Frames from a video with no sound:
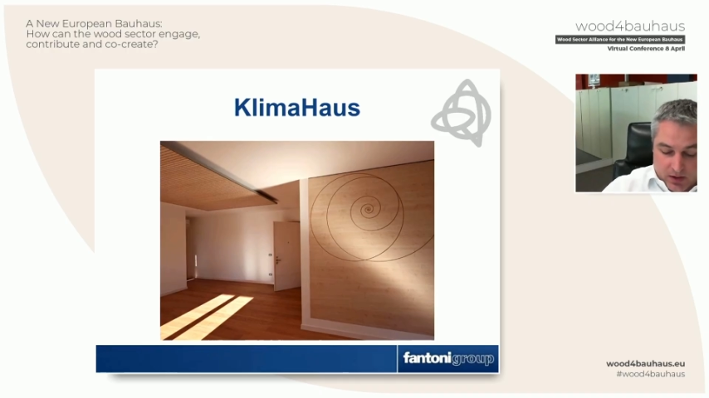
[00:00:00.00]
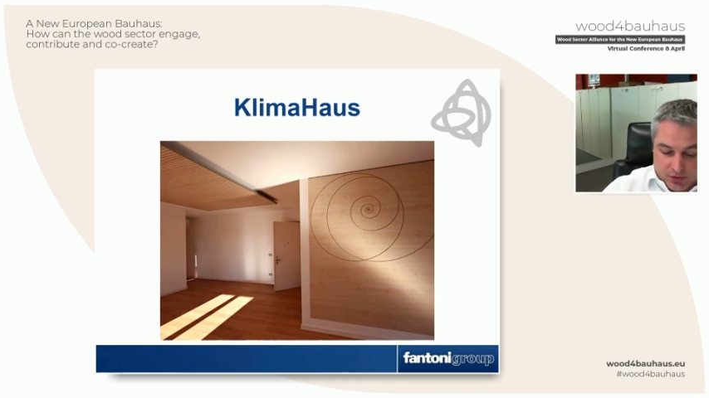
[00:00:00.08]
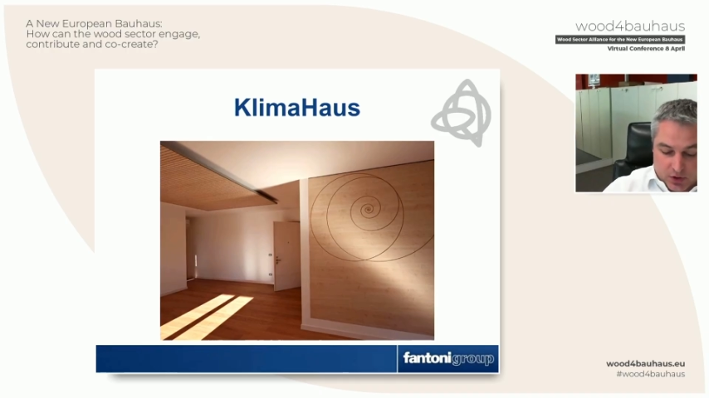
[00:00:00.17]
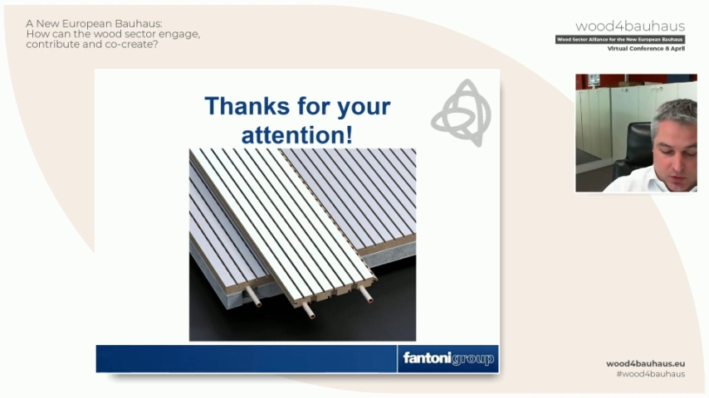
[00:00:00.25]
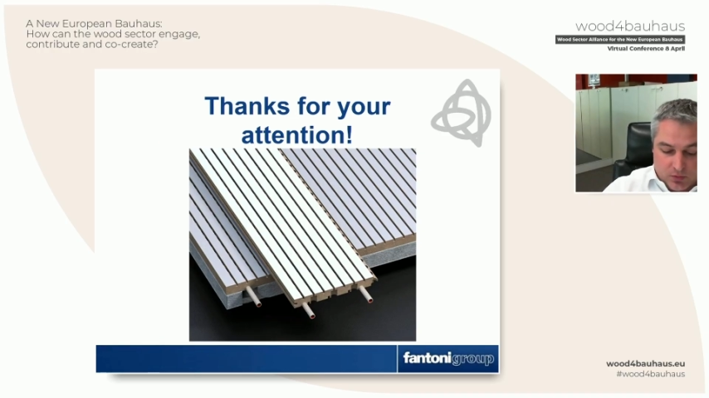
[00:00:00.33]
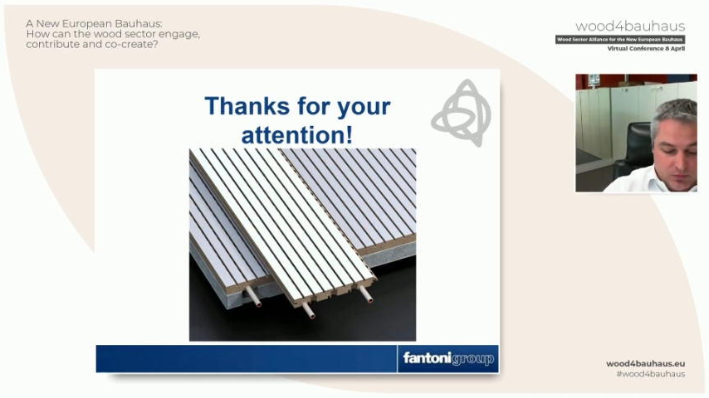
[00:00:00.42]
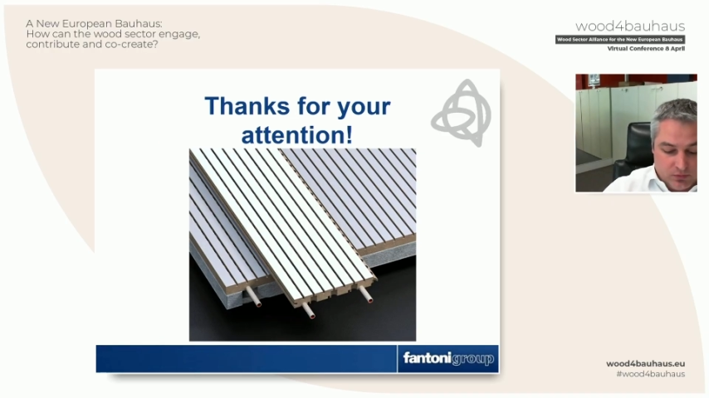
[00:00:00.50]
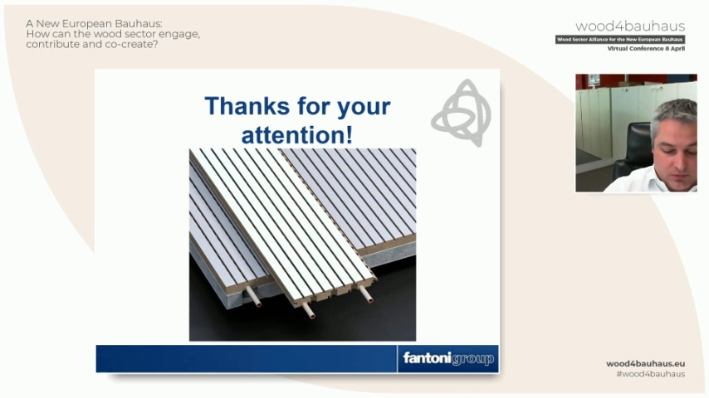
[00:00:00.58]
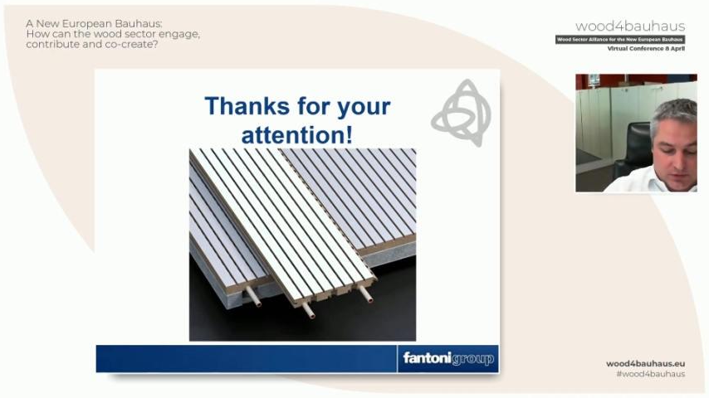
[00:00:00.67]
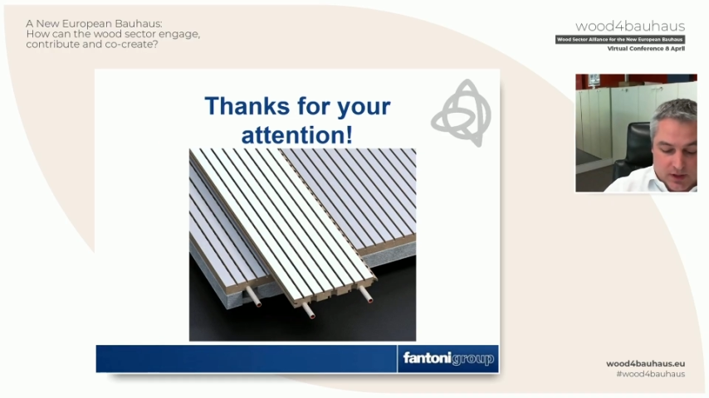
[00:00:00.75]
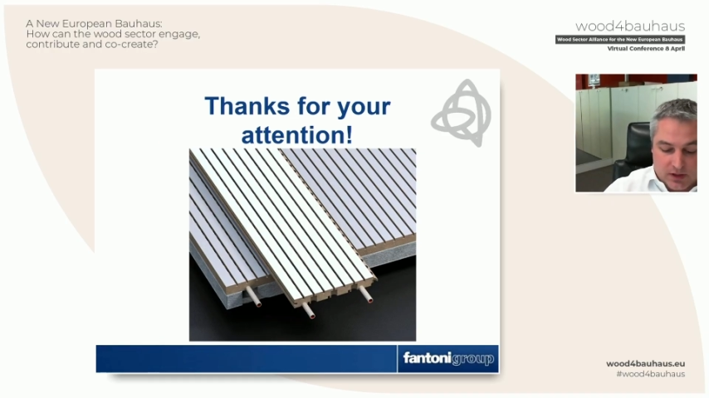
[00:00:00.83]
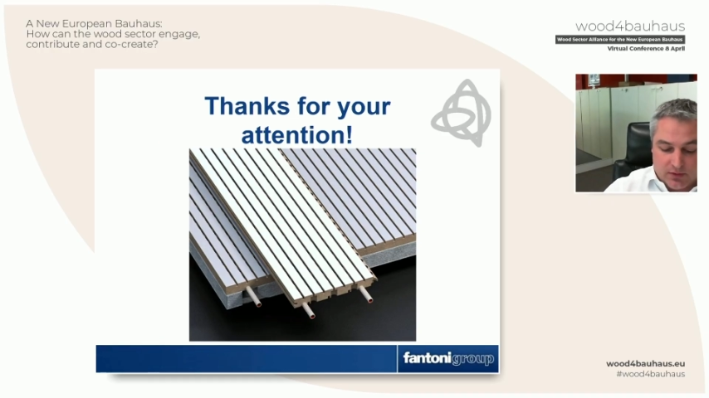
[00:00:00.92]
So,
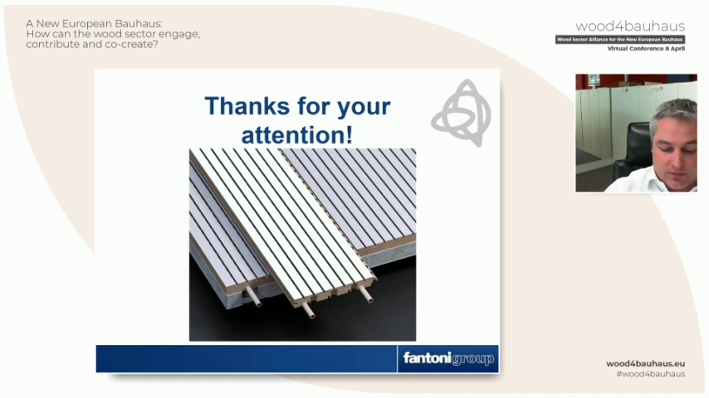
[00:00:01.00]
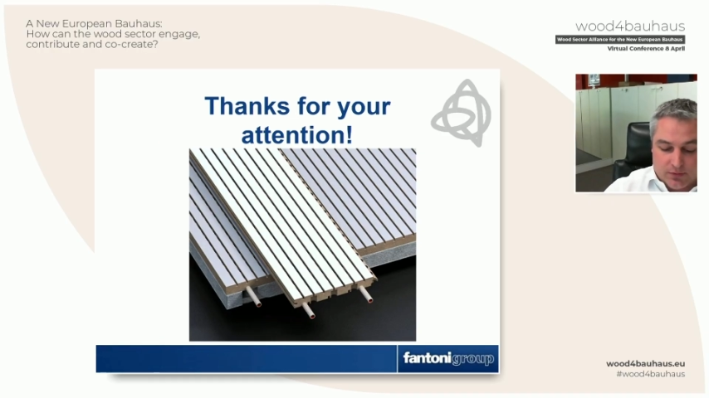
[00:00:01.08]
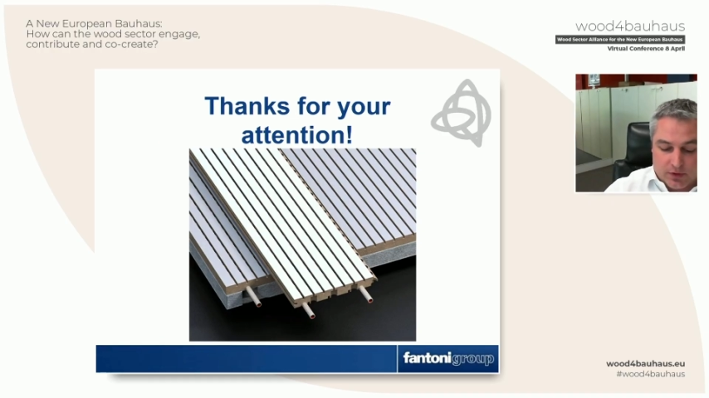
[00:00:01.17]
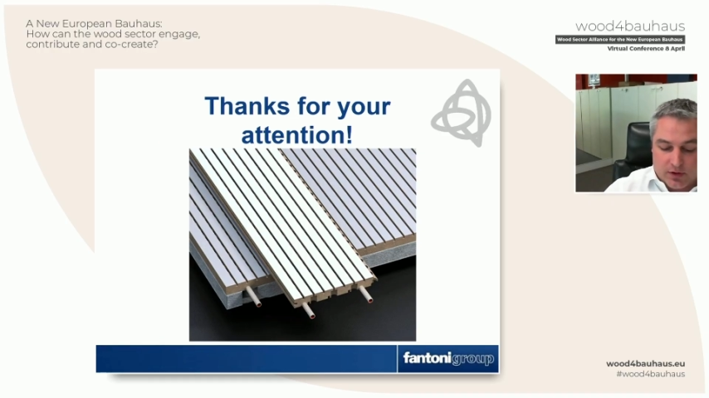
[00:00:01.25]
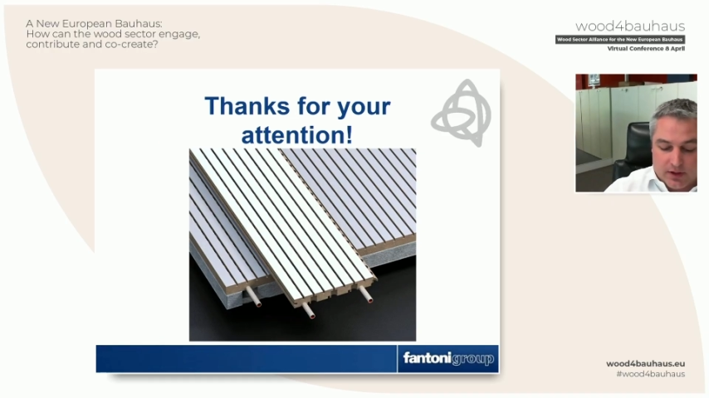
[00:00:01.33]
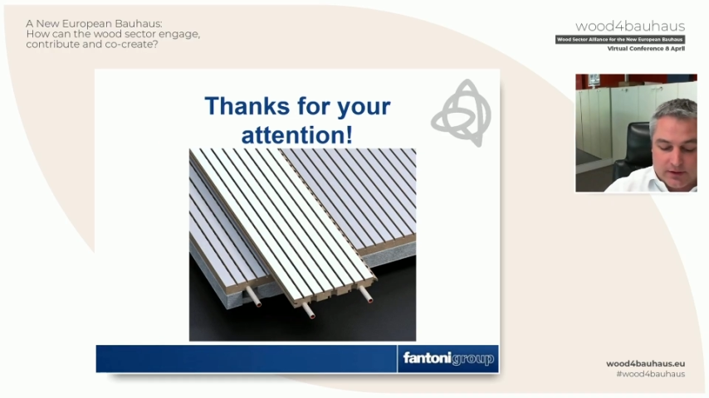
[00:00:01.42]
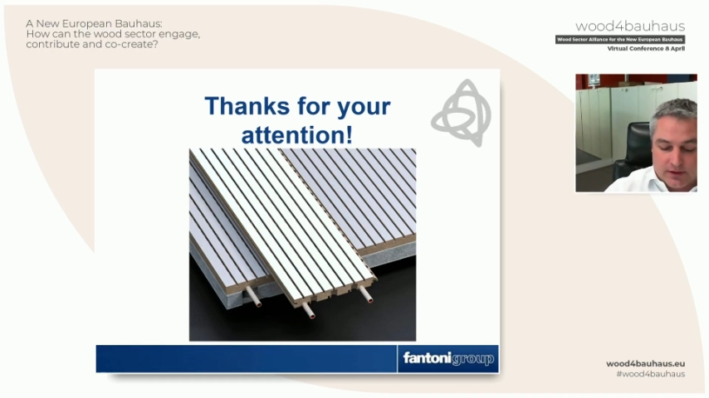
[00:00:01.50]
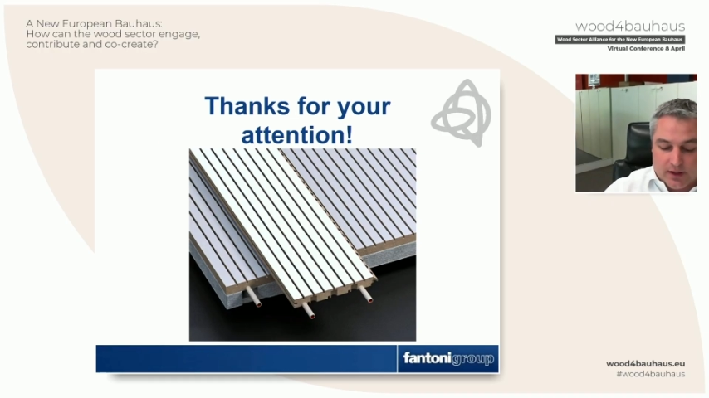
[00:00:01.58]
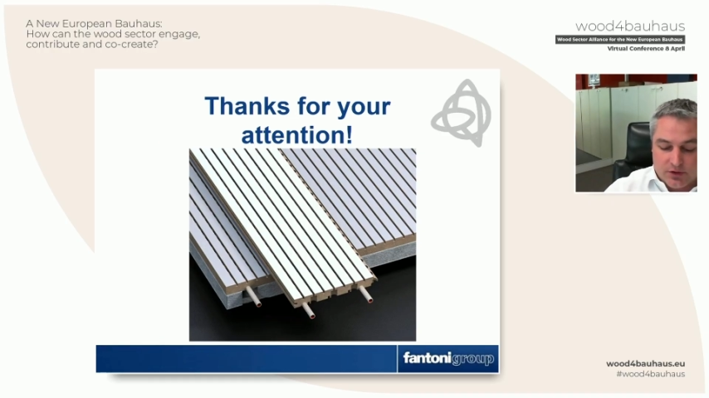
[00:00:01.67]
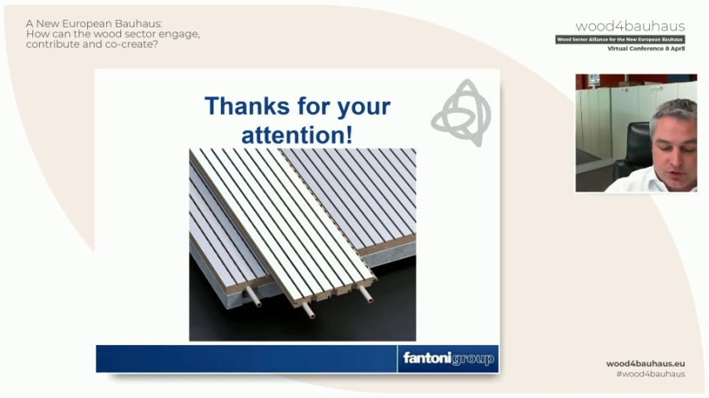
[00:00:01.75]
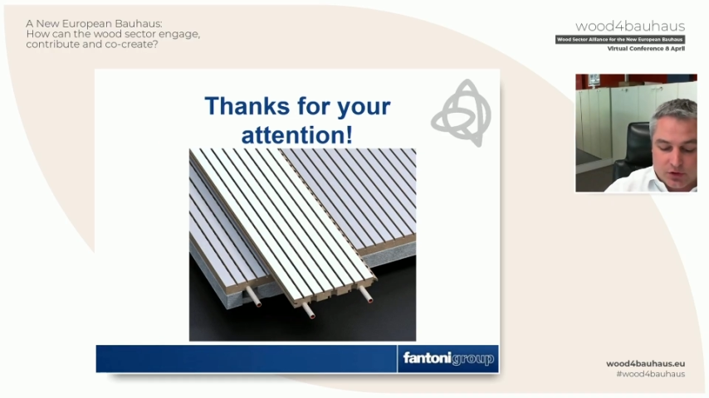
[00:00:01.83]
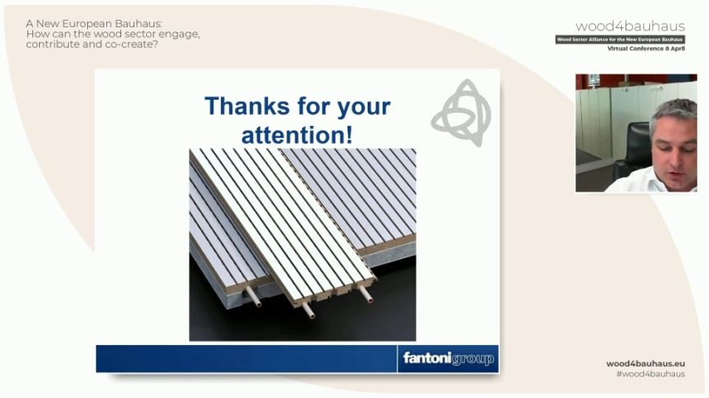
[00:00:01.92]
thank you for your
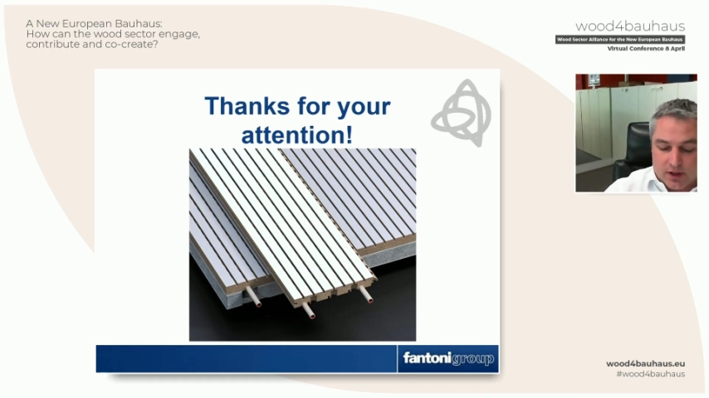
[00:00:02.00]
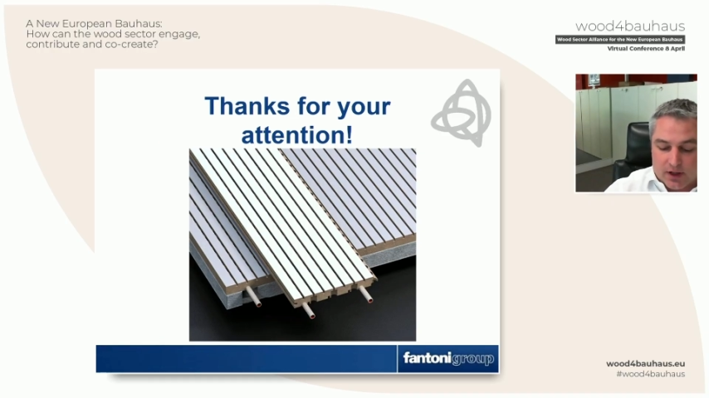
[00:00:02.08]
attention.